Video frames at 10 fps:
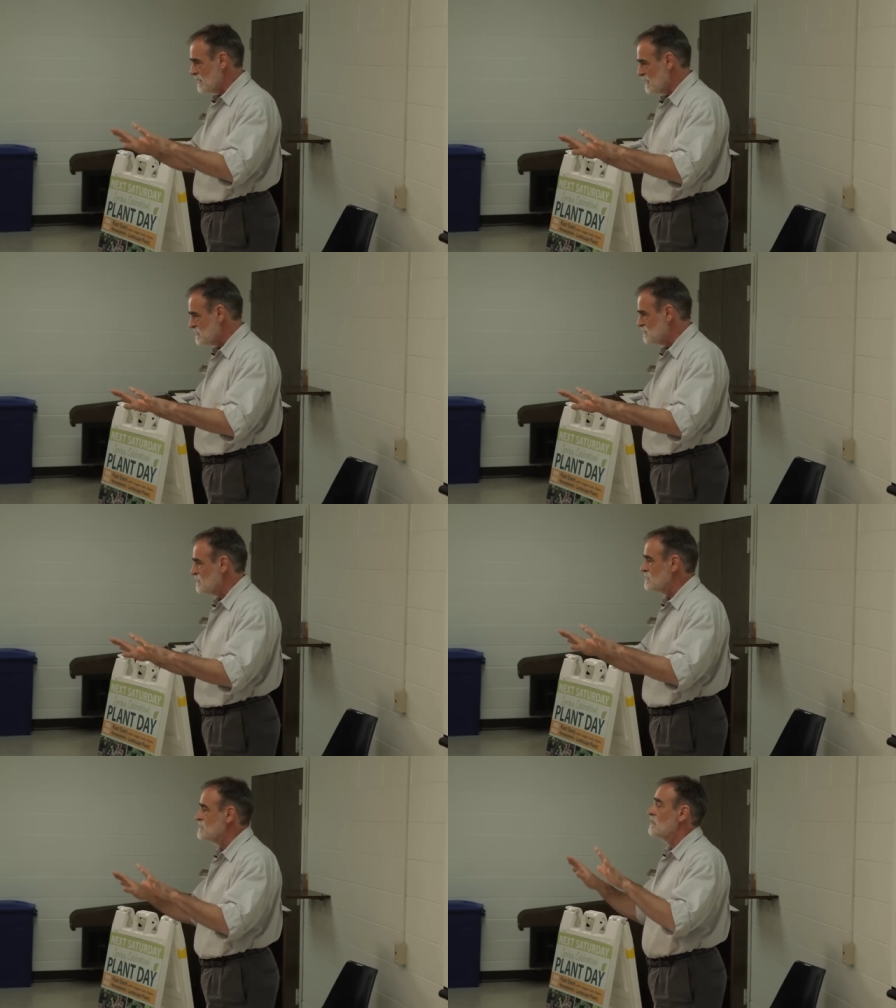
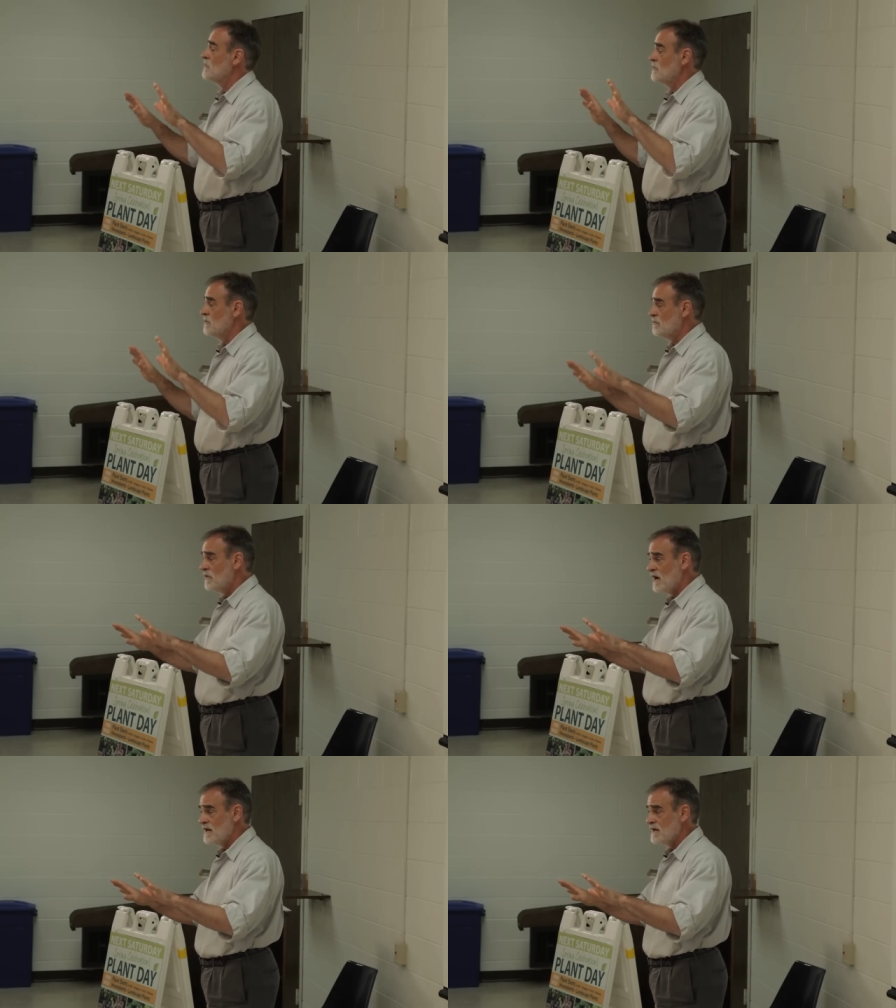customers, your
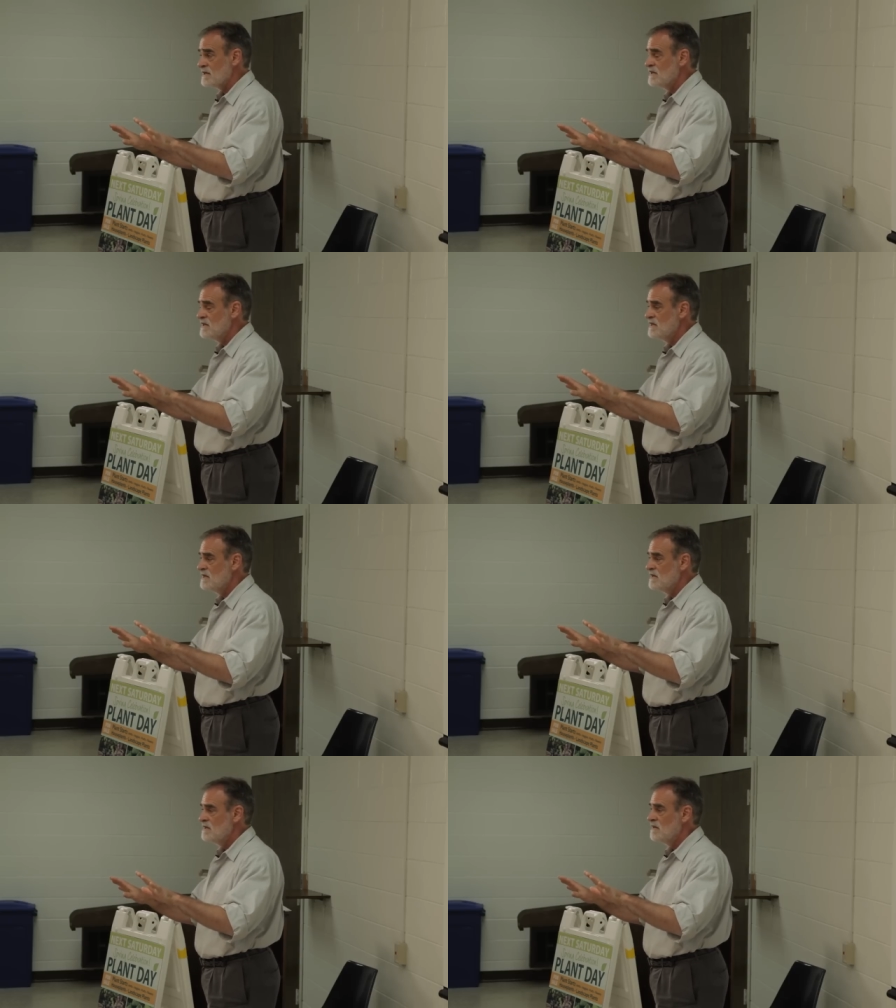product
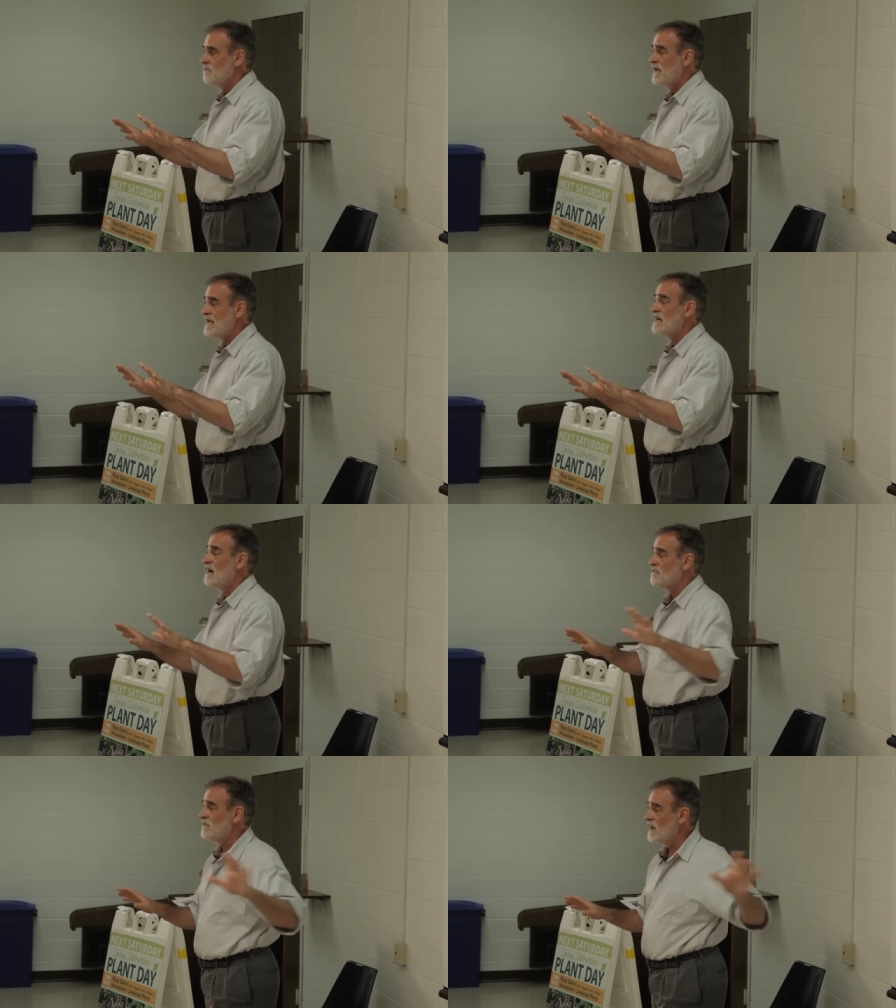may
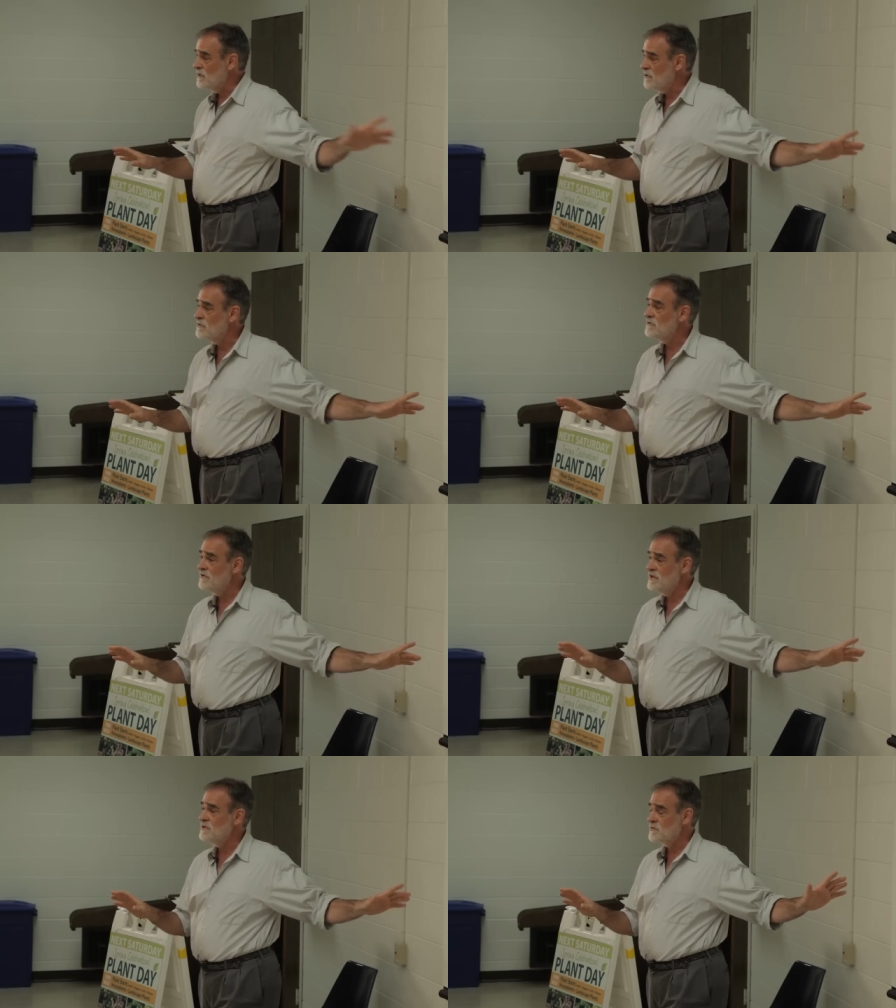not follow
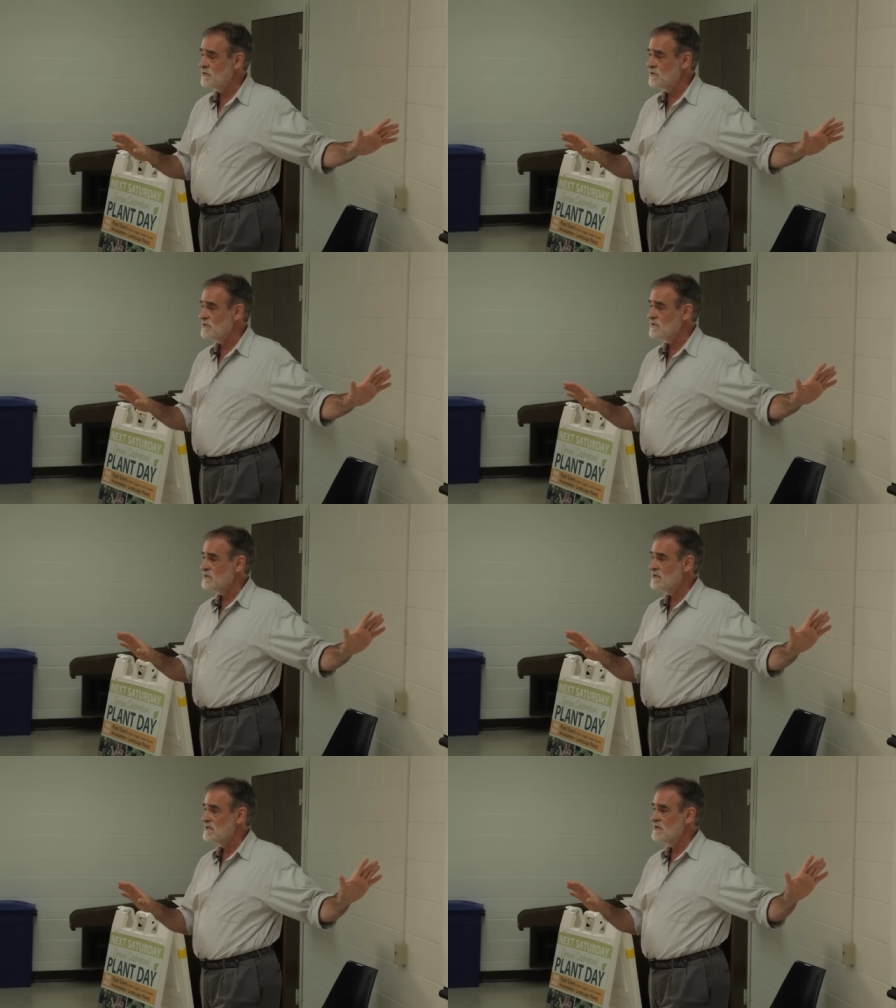these rules,